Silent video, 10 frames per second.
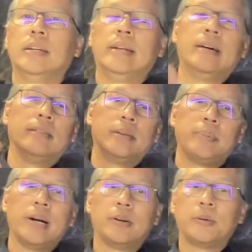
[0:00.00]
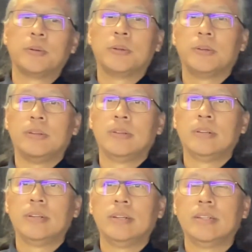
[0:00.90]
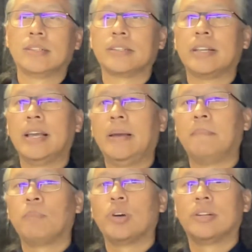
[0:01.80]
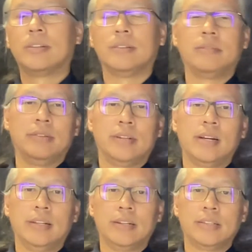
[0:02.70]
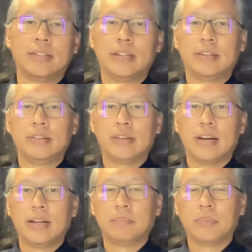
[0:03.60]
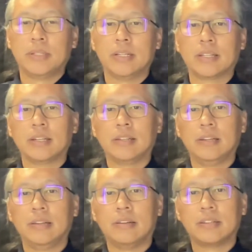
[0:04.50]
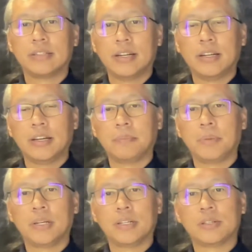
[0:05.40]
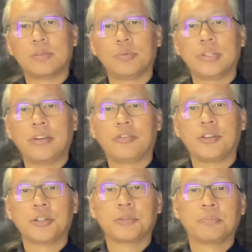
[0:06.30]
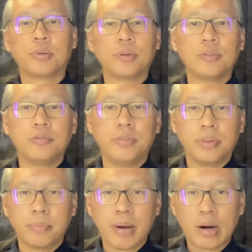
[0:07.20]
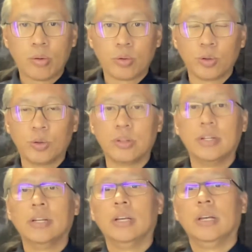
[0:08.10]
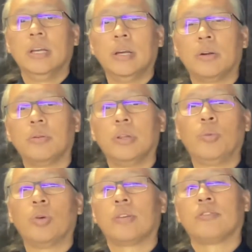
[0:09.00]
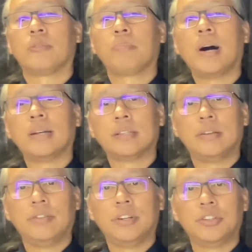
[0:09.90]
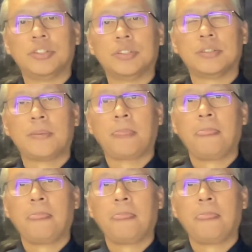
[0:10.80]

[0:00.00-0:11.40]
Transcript: Now, the power rule is the same whether you call it extended or not, but technically they're extending it because when they first proved the power rule, it only worked for positive integers.